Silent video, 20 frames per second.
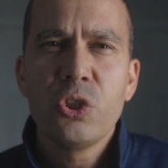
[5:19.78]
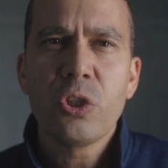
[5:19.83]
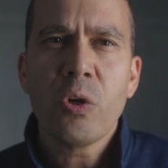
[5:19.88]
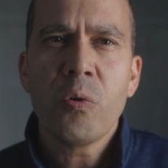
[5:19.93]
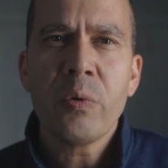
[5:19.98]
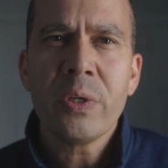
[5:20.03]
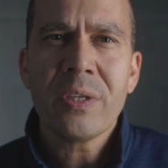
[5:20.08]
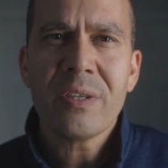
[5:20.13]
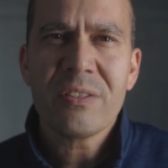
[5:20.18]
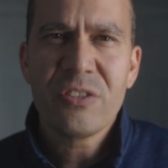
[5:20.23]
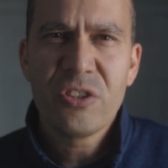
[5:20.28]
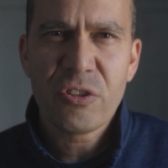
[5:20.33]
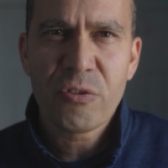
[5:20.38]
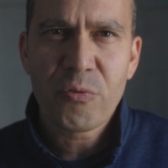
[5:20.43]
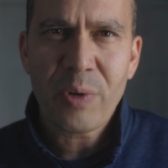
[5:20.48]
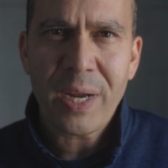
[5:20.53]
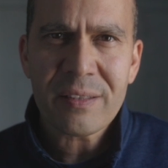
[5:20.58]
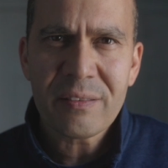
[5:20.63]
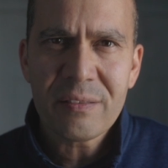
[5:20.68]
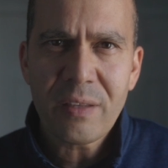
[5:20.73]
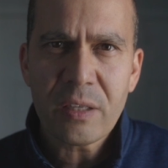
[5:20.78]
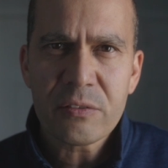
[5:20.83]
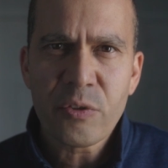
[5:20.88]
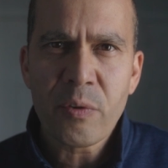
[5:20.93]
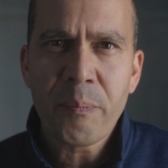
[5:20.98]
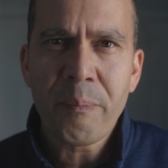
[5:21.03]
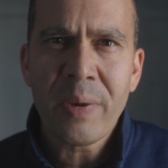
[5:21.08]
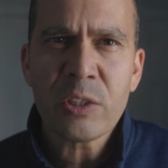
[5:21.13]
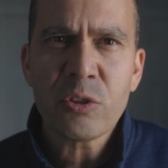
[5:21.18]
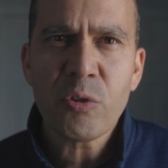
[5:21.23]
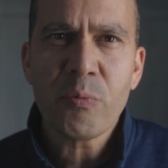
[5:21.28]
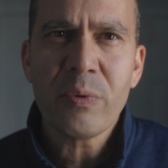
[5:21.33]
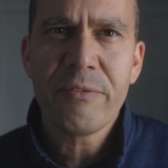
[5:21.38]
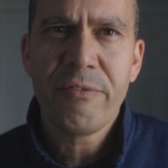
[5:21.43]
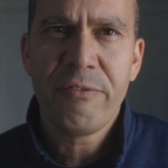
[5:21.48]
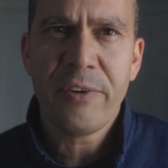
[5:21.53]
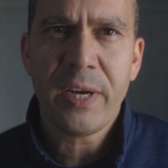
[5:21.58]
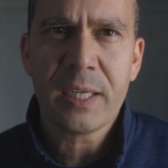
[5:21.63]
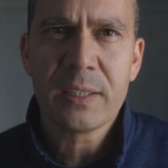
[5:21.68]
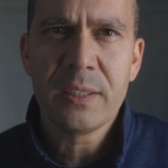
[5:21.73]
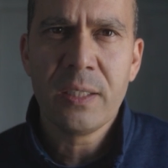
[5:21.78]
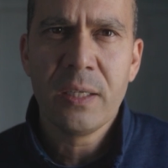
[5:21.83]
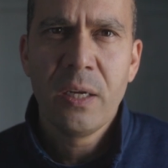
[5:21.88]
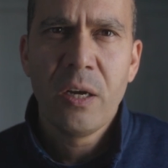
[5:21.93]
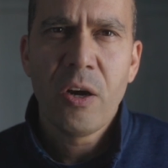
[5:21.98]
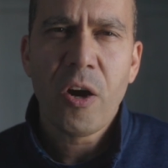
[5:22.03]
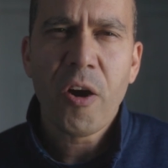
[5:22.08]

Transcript: showing a direct detrimental effect